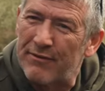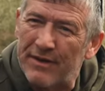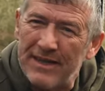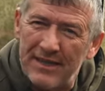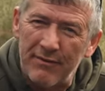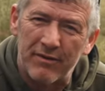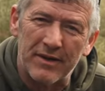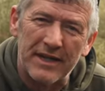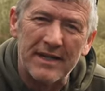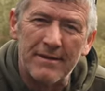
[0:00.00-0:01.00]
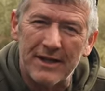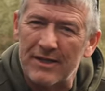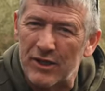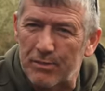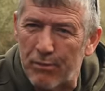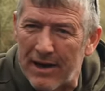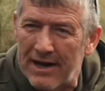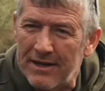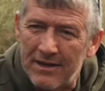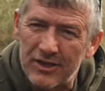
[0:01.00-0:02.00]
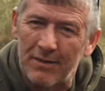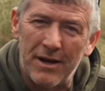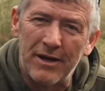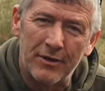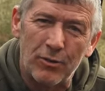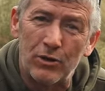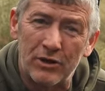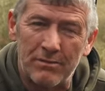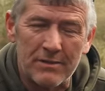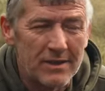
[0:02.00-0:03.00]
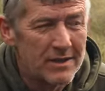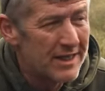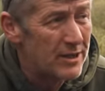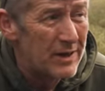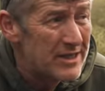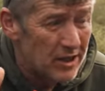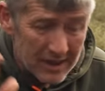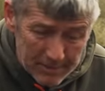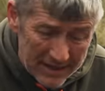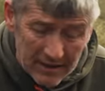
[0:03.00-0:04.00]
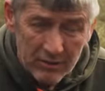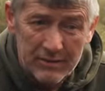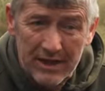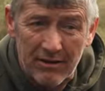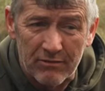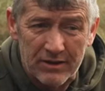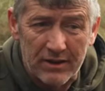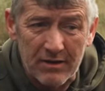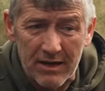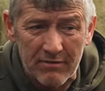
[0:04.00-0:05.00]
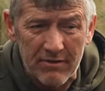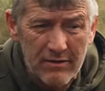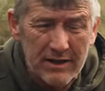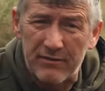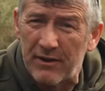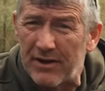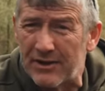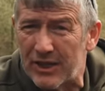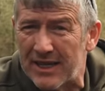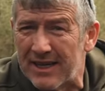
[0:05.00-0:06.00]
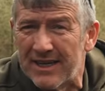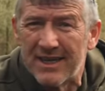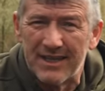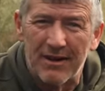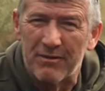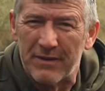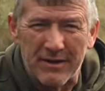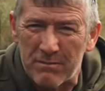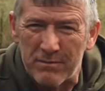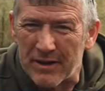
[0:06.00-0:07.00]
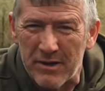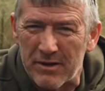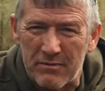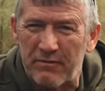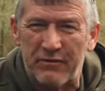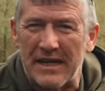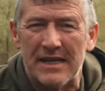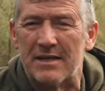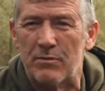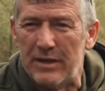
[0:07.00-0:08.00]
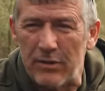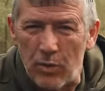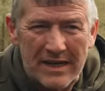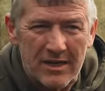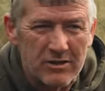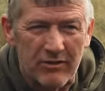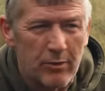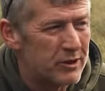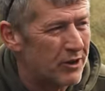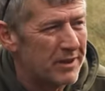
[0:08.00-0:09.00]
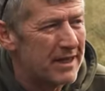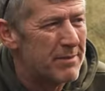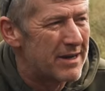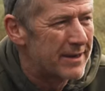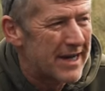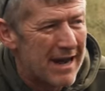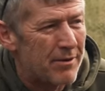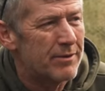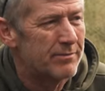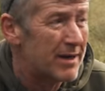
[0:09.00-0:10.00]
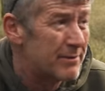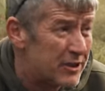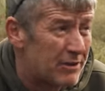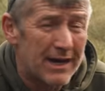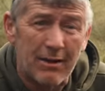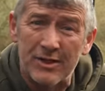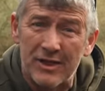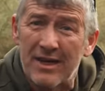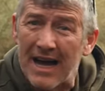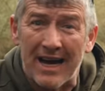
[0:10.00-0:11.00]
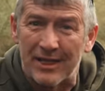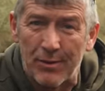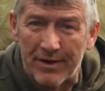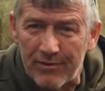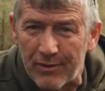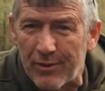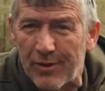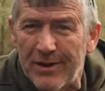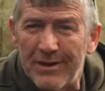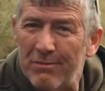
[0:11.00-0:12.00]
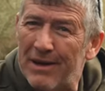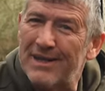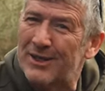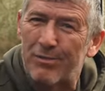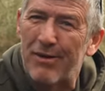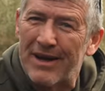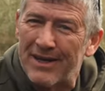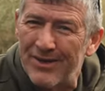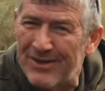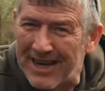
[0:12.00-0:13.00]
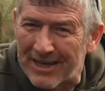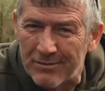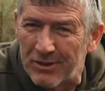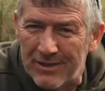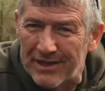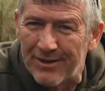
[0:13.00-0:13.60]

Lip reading: feed differently in the spring, summer and autumn. In the winter, they're pinning themselves, you know, they're very lethargic. They only feed in little windows of opportunity, maybe an hour, maybe 2 hours out of 24. But in the spring, you can catch them all day